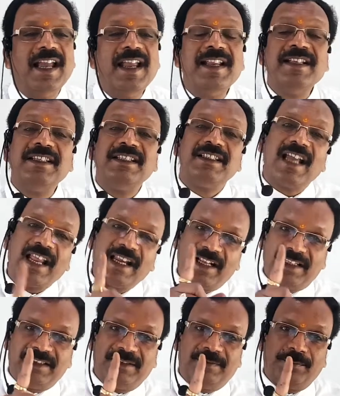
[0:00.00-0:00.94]
N
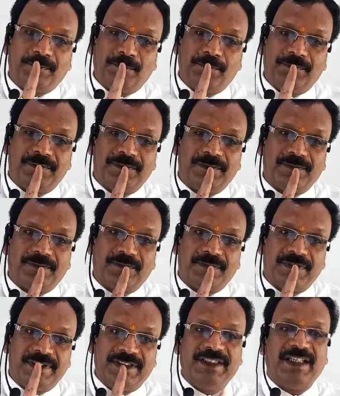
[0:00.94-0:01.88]
channel
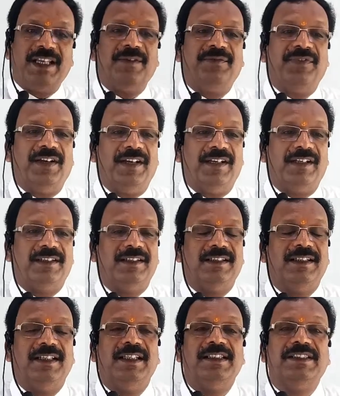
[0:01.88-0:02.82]
JFET
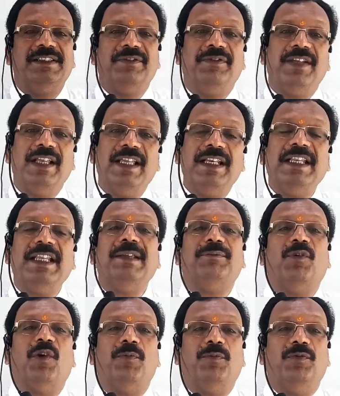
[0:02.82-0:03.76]
is
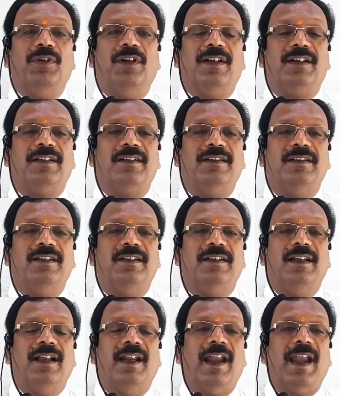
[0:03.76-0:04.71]
very popular
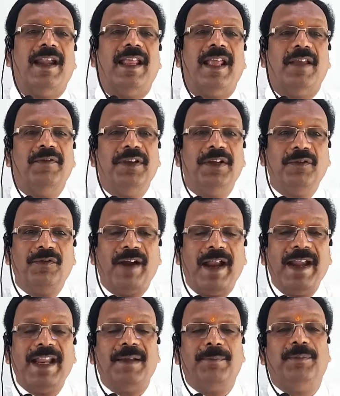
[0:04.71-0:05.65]
and
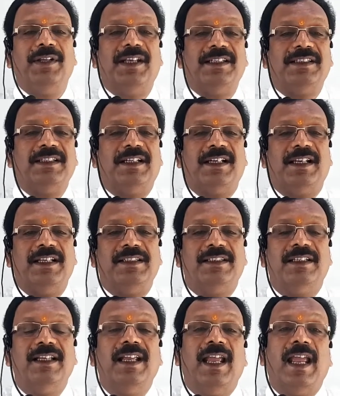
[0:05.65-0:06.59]
having wide application
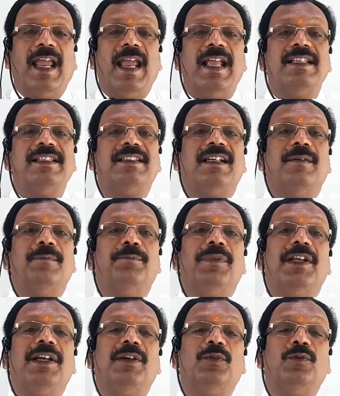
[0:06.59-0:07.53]
range as
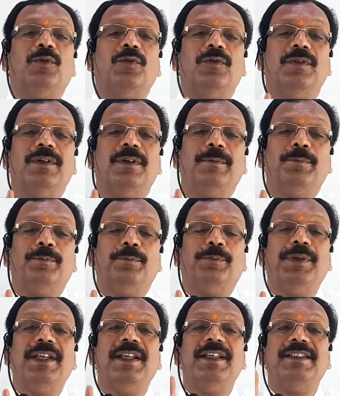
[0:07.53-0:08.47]
compared to
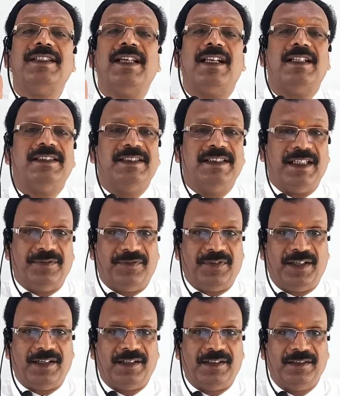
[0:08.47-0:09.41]
P channel
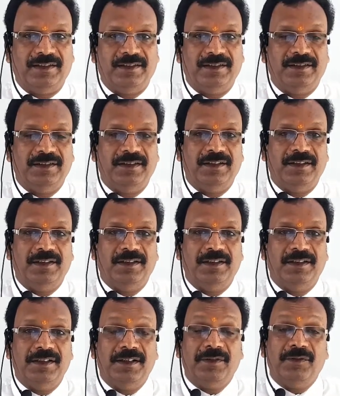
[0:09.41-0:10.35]
JFET.
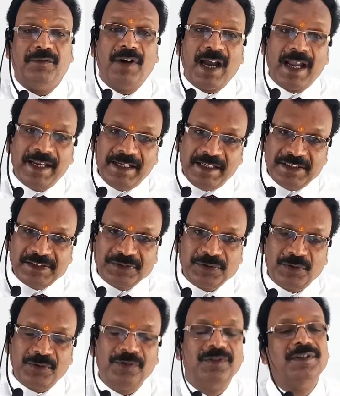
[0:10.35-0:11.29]
Why it
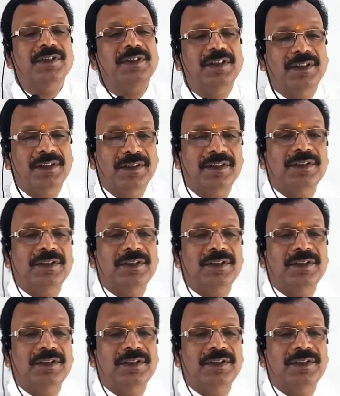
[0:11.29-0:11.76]
is so?